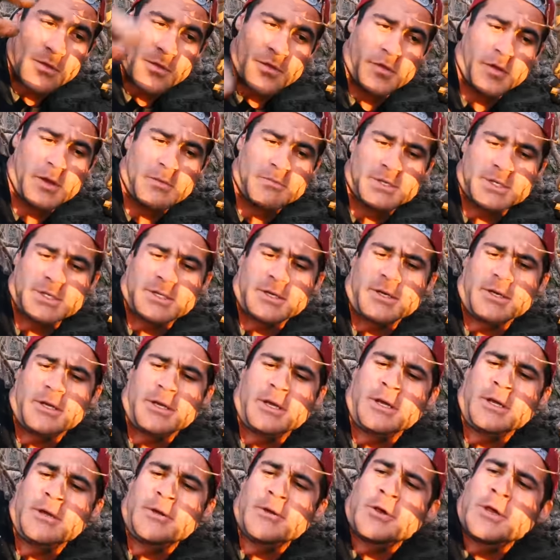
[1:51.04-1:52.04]
So I'm just going
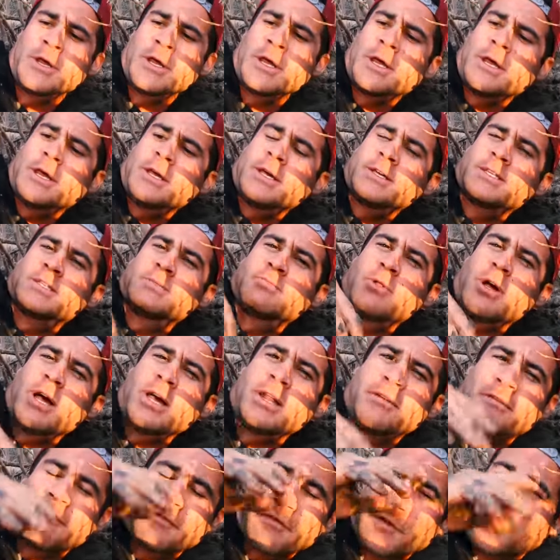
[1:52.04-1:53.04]
to
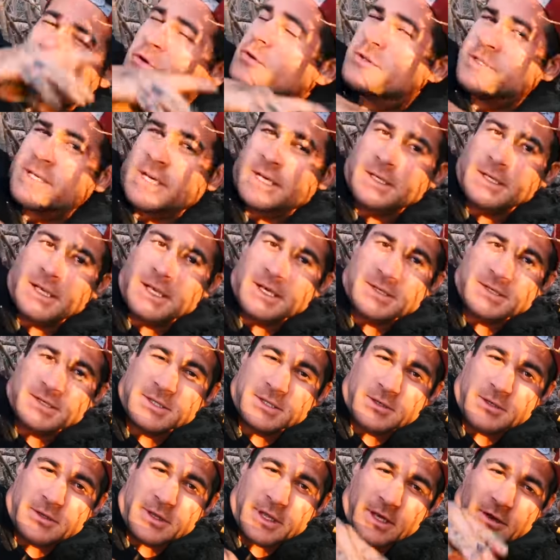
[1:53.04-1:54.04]
explain a few techniques to
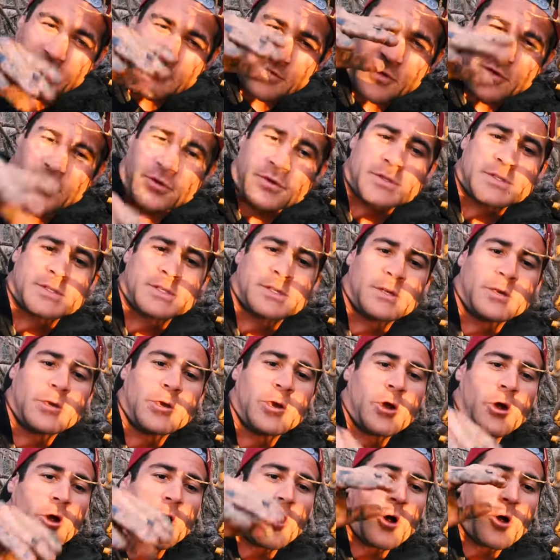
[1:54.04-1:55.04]
you that I've used
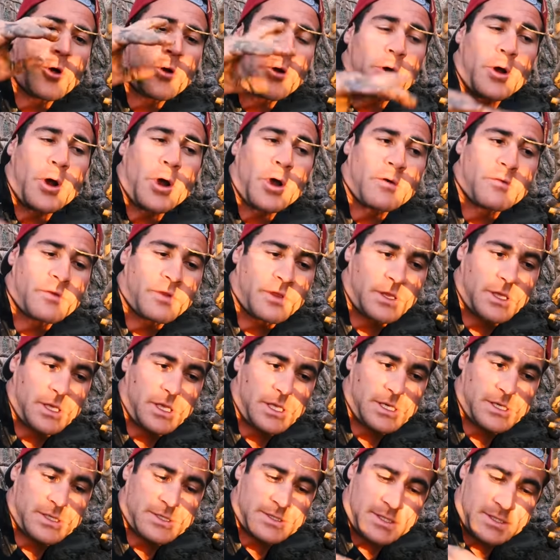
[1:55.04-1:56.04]
over the
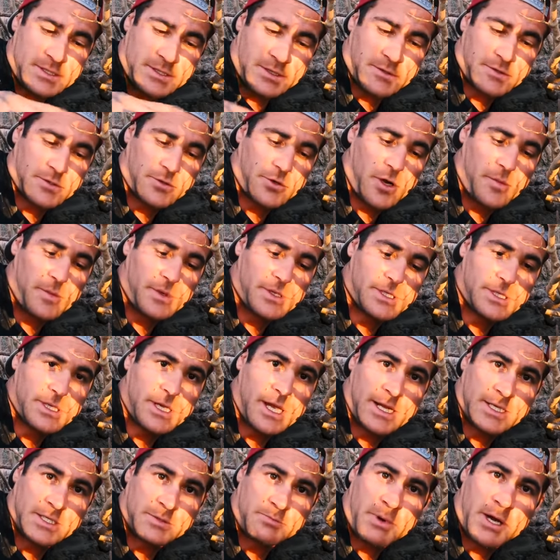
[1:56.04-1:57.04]
years since I was a grummet to
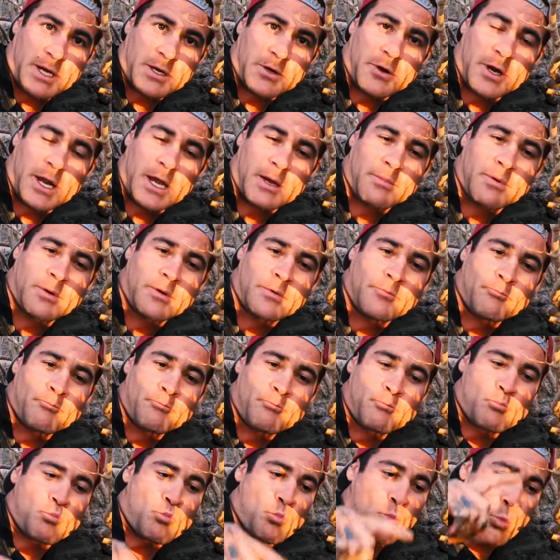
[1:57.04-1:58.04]
catch mud crab
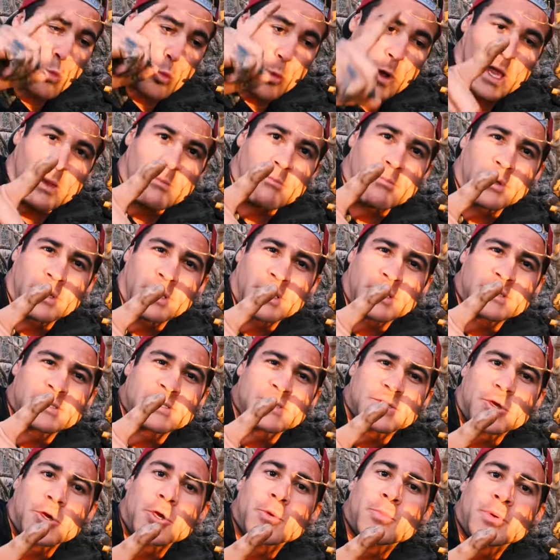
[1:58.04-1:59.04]
one being
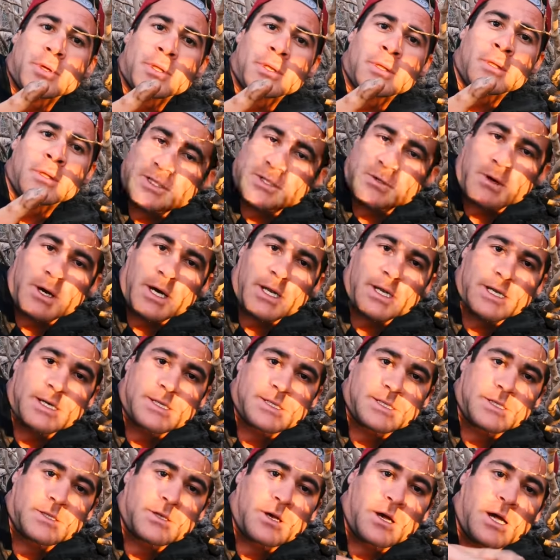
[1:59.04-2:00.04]
scooping. It's quite
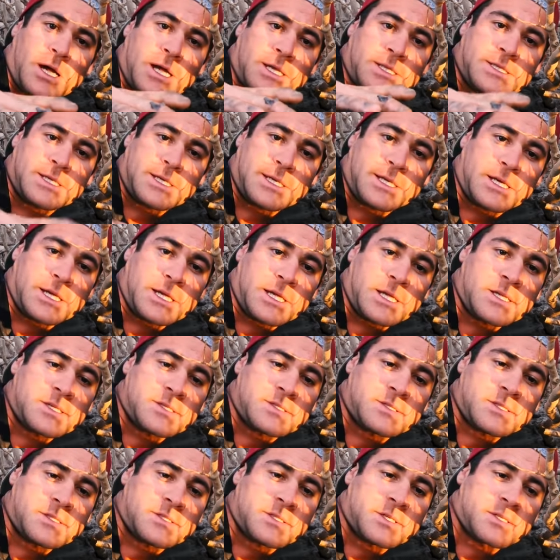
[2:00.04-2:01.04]
easy. The idea
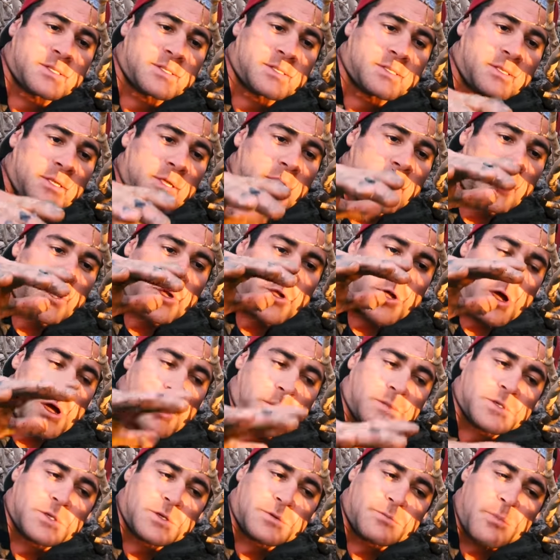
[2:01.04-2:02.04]
is to just go
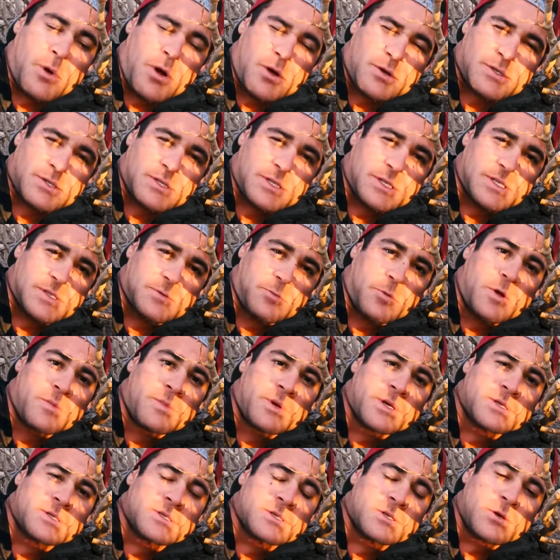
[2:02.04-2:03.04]
up to mostly
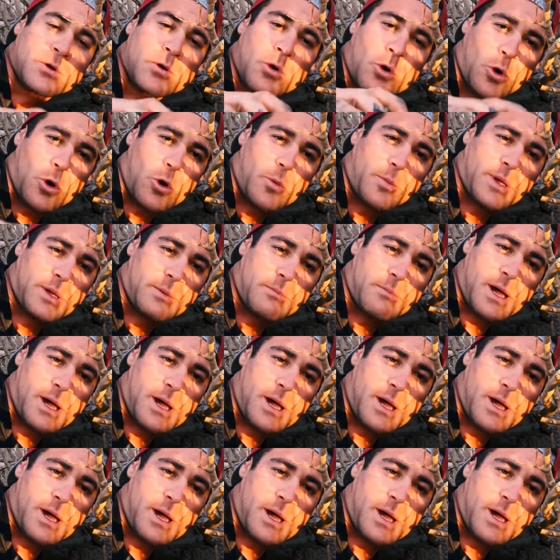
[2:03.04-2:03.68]
swimmers or big